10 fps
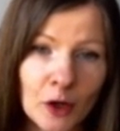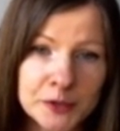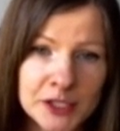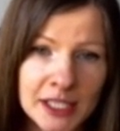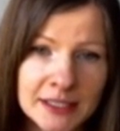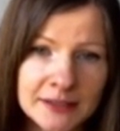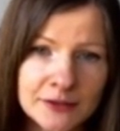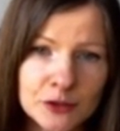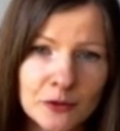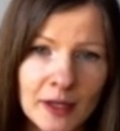
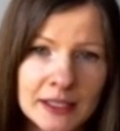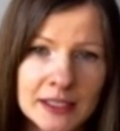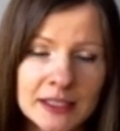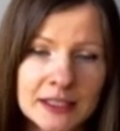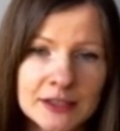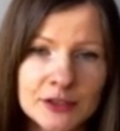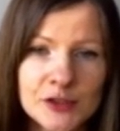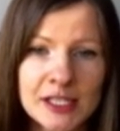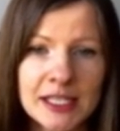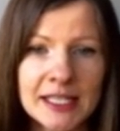objective to
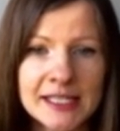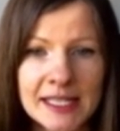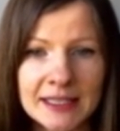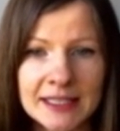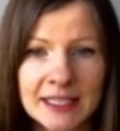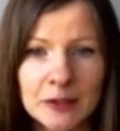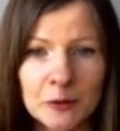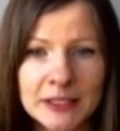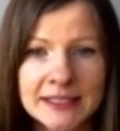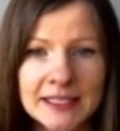see exactly
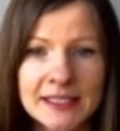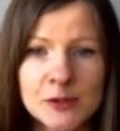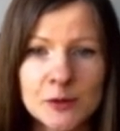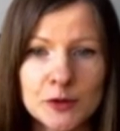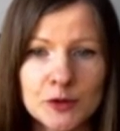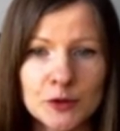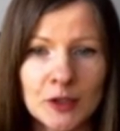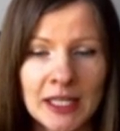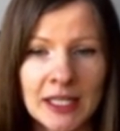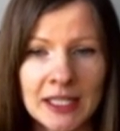what dentists would do